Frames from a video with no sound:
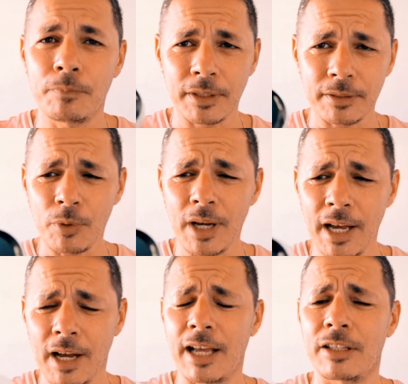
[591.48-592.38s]
in my
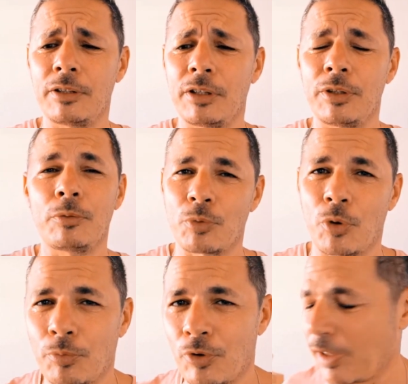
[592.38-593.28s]
eyes than the 4
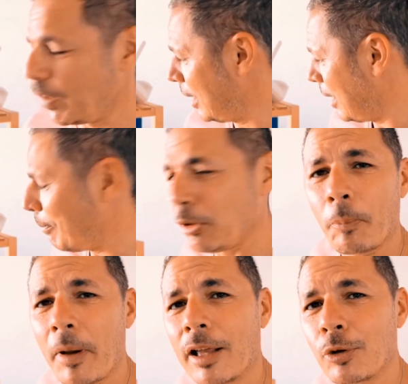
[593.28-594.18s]
Pro,
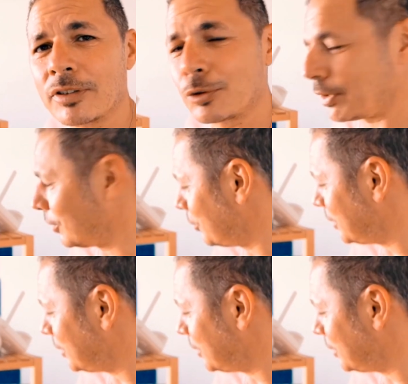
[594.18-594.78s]
which could film at